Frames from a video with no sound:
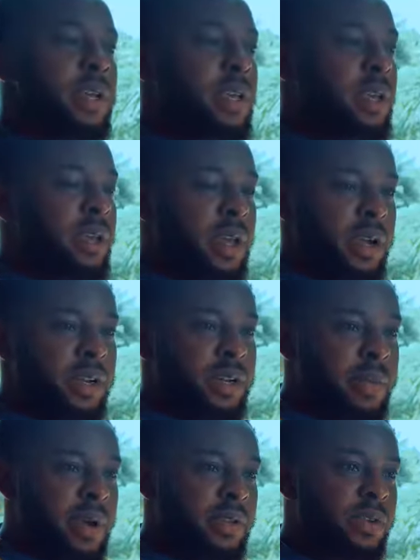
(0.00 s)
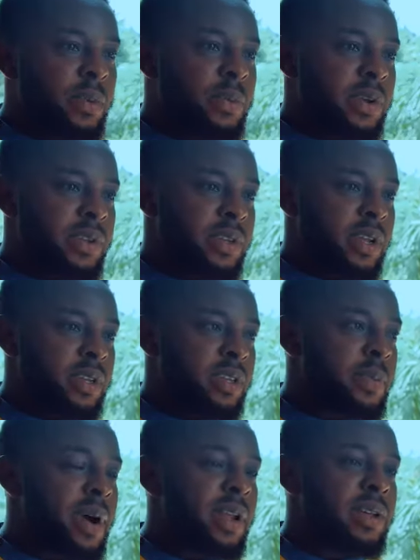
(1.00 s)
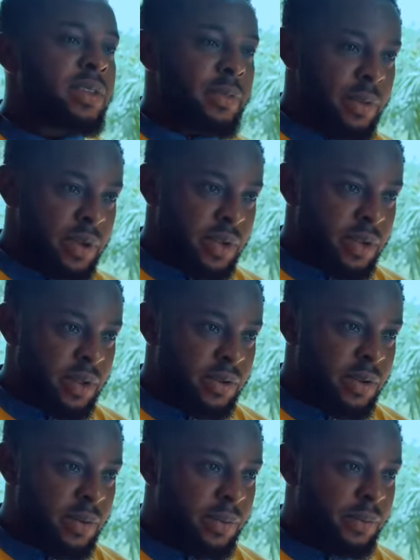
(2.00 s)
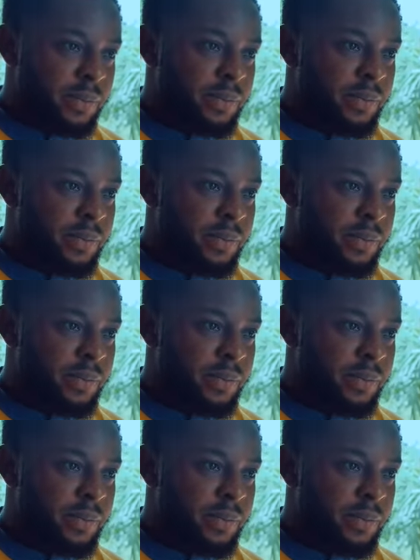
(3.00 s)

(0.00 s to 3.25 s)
The king demands your presence at his palace immediately, sir.